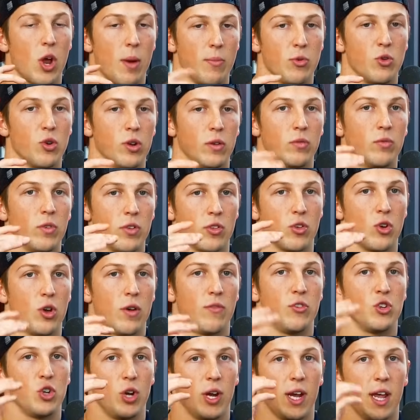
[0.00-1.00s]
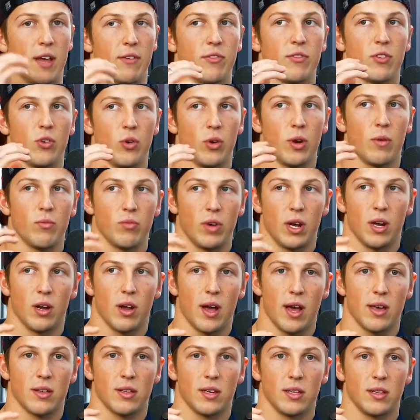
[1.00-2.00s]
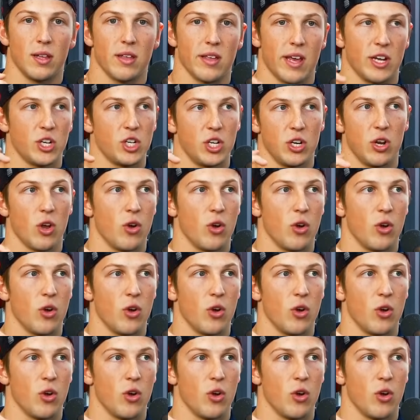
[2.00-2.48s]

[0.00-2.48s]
doing reserve during F2, and I'm realizing there's actually